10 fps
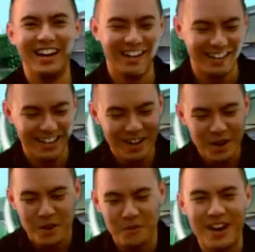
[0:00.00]

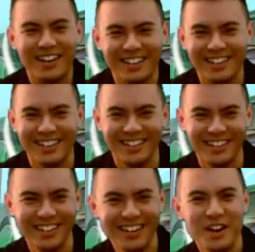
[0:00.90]

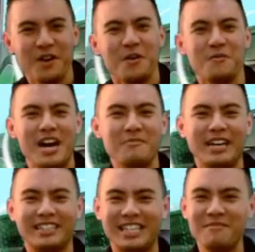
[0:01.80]
wow while
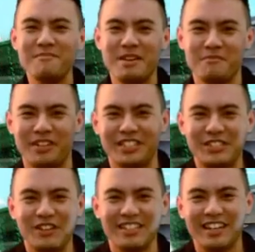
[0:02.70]
my team members
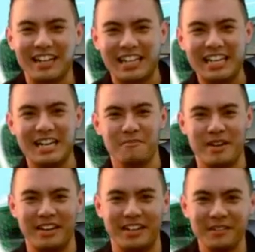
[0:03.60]
do a little
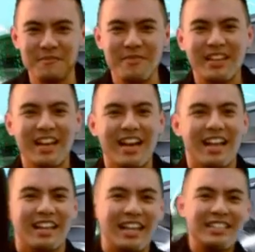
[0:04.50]
cleanup here,
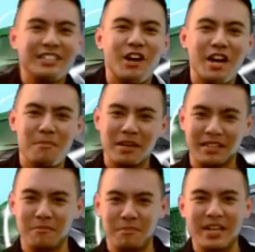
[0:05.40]
let's talk
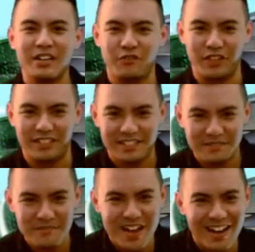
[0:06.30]
about the benefits
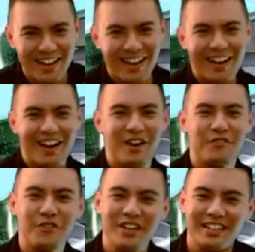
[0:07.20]

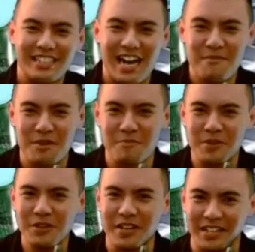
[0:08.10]
of real-time
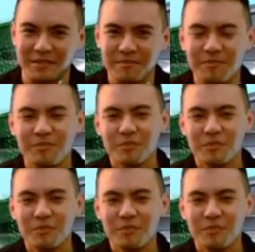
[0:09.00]
computing.